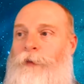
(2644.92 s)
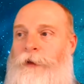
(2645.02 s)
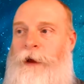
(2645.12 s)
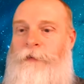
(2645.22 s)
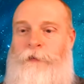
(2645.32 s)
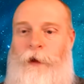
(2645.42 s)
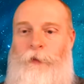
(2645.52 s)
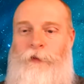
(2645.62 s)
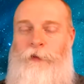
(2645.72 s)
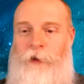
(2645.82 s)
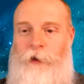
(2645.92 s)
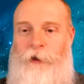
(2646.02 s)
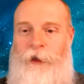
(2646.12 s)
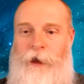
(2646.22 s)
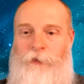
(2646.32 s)
apply
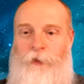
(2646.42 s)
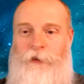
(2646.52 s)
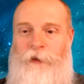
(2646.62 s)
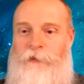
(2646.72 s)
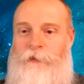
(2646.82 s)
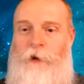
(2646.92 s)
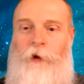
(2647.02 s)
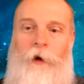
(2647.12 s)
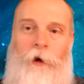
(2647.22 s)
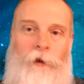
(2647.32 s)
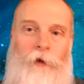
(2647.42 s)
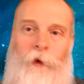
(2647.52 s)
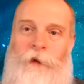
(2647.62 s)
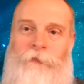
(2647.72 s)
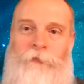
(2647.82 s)
cybersecurity expertise all the
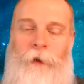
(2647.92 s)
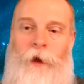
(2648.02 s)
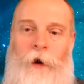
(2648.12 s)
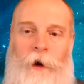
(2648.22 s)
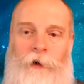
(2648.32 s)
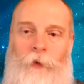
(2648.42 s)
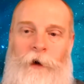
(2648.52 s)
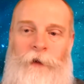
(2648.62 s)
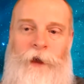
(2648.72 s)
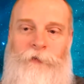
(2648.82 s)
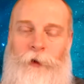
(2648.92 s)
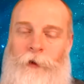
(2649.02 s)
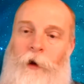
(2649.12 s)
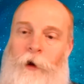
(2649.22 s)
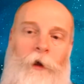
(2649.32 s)
way from the hardware
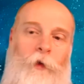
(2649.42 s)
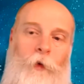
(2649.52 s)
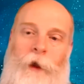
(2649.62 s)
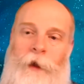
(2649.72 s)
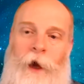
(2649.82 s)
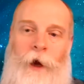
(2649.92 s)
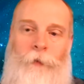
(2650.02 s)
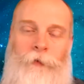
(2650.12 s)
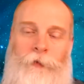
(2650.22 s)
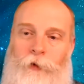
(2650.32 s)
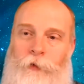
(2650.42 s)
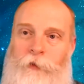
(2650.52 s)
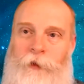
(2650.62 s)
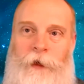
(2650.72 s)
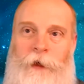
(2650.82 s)
level, all the way up through
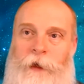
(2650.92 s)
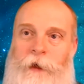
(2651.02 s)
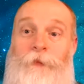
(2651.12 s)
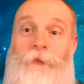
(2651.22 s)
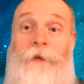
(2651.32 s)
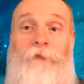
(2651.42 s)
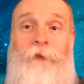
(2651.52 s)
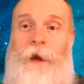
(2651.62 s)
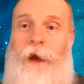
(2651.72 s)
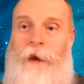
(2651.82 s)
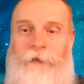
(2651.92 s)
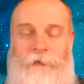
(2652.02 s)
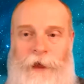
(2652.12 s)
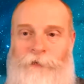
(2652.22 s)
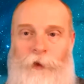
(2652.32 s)
the informatics
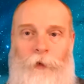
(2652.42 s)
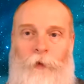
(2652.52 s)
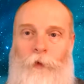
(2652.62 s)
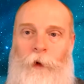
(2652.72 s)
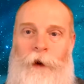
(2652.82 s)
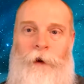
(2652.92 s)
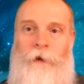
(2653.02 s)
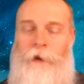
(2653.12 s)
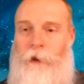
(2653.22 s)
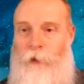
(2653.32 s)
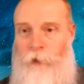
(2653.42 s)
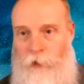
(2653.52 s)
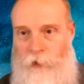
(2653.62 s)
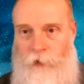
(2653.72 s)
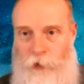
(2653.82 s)
level where,
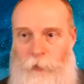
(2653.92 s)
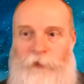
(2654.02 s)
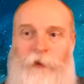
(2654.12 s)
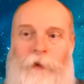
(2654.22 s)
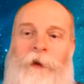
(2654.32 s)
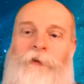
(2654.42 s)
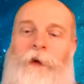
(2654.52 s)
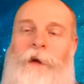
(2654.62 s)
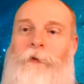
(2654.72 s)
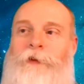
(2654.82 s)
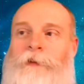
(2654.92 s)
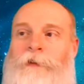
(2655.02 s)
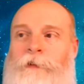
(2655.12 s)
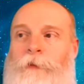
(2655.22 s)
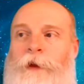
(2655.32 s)
humans are interacting with the
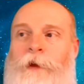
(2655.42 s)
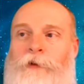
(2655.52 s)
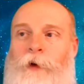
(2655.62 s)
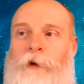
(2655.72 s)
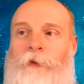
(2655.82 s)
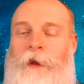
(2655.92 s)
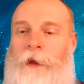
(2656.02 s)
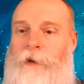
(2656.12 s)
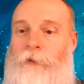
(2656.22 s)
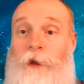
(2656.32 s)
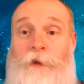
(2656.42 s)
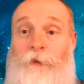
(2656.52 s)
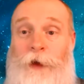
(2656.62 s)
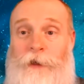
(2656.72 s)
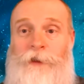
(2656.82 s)
system. So I don't think it really
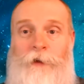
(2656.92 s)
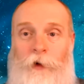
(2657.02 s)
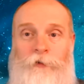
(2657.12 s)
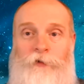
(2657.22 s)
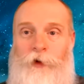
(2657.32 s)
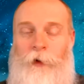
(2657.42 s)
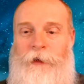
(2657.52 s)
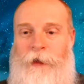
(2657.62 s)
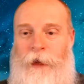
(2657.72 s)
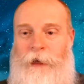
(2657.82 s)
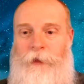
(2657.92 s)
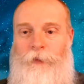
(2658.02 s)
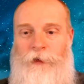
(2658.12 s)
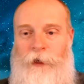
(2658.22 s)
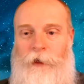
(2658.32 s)
pigeonholes you into any
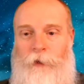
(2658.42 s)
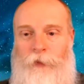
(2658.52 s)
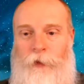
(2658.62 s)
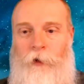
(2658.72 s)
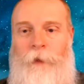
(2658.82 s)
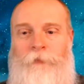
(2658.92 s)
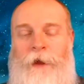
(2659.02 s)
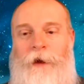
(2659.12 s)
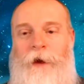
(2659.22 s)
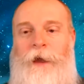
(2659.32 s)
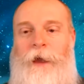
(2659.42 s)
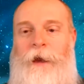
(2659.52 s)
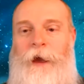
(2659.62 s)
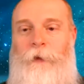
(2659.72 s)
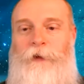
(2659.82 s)
particular program.
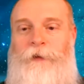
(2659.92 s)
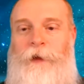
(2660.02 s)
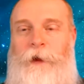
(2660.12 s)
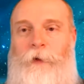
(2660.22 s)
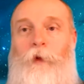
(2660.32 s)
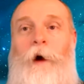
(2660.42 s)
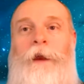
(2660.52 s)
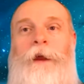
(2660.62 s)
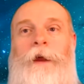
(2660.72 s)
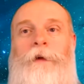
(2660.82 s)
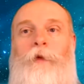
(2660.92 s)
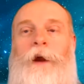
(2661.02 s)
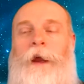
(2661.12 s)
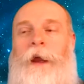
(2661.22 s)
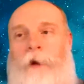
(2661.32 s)
Again, I would say what
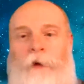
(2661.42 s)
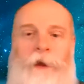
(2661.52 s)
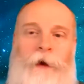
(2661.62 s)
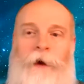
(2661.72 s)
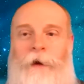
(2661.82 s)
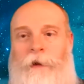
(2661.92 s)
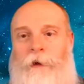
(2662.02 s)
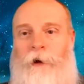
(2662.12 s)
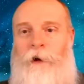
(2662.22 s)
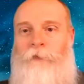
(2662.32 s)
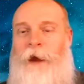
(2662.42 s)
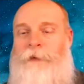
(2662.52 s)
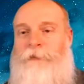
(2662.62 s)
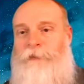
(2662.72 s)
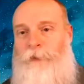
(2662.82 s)
area of
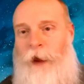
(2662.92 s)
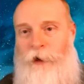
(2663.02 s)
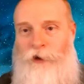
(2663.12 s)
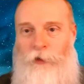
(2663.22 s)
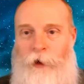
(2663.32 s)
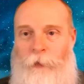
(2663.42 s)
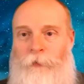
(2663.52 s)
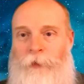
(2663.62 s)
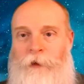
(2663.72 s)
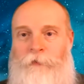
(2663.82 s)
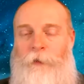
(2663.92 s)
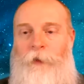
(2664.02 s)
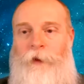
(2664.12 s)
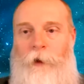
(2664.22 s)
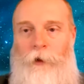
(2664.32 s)
that spectrum from
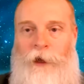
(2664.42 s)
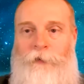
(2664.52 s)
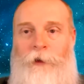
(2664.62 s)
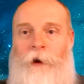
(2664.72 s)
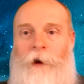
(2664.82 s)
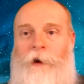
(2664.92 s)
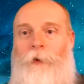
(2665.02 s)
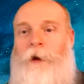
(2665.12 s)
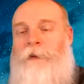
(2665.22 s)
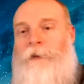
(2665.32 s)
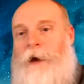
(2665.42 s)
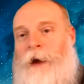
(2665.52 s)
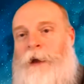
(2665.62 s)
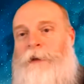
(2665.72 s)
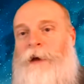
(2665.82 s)
the low level hardware to the
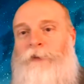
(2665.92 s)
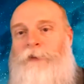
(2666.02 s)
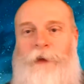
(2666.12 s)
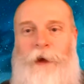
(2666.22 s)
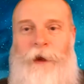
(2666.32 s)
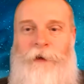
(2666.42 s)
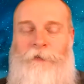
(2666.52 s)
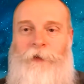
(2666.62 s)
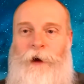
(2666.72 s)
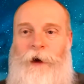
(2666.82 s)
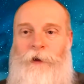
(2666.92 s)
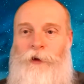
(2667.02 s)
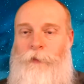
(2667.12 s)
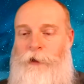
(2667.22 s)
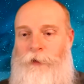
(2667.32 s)
high level side of
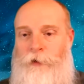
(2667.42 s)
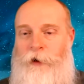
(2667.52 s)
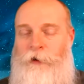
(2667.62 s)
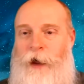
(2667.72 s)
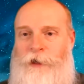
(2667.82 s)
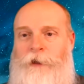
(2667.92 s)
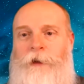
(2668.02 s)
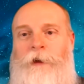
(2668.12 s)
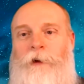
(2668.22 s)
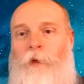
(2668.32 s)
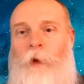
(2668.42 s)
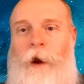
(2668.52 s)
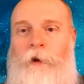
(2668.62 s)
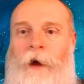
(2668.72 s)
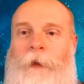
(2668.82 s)
human computer interaction,
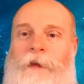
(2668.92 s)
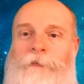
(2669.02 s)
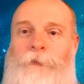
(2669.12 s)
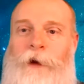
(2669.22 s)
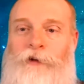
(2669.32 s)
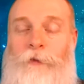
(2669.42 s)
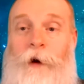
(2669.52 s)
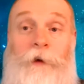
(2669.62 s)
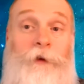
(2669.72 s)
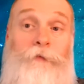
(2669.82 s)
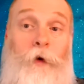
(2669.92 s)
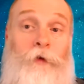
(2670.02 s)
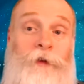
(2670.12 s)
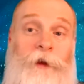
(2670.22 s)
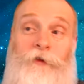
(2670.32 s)
where on that spectrum are you
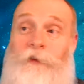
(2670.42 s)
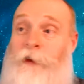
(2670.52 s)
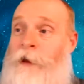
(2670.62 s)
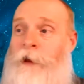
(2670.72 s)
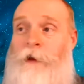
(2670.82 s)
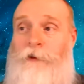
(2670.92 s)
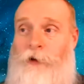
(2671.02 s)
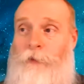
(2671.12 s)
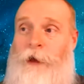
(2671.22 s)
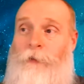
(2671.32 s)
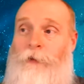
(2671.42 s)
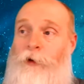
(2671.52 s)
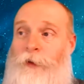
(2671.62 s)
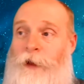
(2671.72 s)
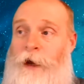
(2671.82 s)
most interested? Because you'll be able to
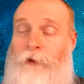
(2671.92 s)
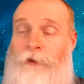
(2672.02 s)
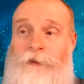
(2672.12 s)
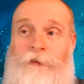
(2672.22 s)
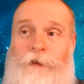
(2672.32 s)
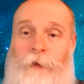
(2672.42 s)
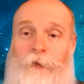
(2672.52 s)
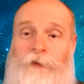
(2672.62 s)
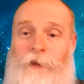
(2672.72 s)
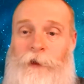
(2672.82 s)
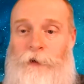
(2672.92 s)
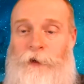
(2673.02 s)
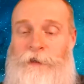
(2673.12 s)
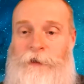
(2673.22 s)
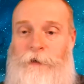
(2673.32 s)
apply those
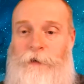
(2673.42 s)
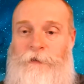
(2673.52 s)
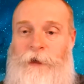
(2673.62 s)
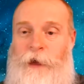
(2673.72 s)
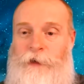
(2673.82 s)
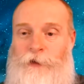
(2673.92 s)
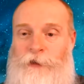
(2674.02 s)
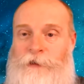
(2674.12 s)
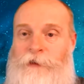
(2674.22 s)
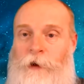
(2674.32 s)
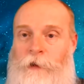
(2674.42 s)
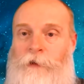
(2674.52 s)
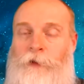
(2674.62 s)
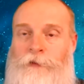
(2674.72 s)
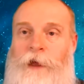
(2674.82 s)
cybersecurity skills and expertise at all
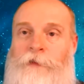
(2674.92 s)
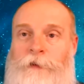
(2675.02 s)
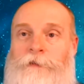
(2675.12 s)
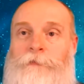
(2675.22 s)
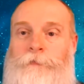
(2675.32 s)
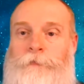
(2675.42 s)
of those levels.